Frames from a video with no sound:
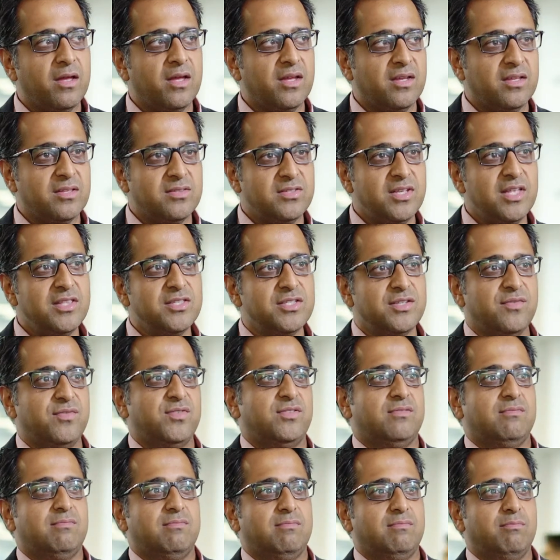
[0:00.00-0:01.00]
Uh,
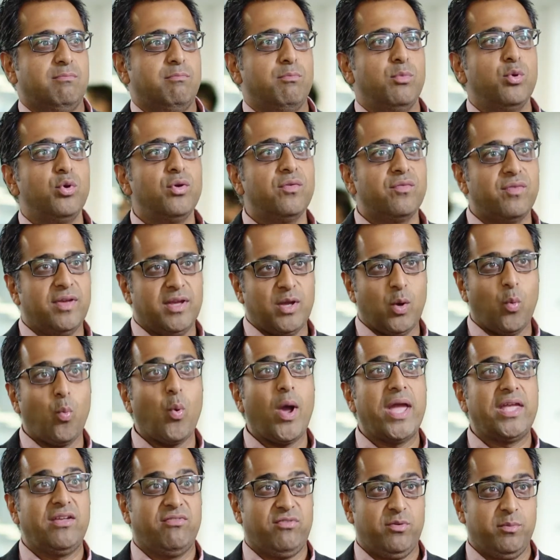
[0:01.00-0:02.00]
Contentive's moving
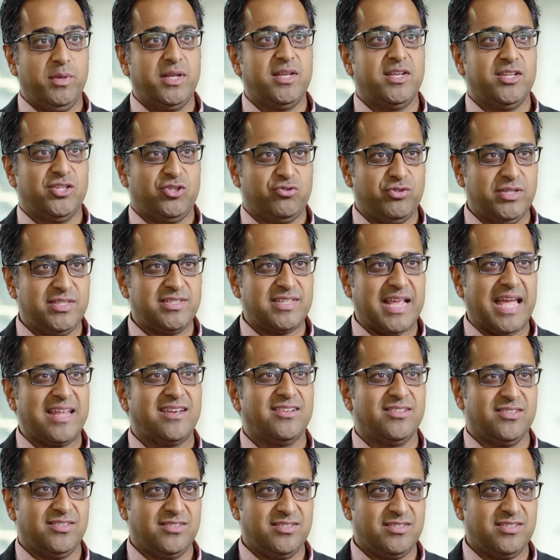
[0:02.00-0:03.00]
away from industry
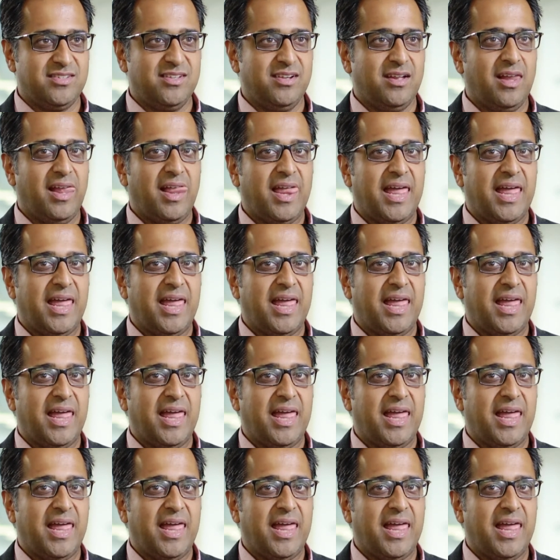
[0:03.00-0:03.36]
standards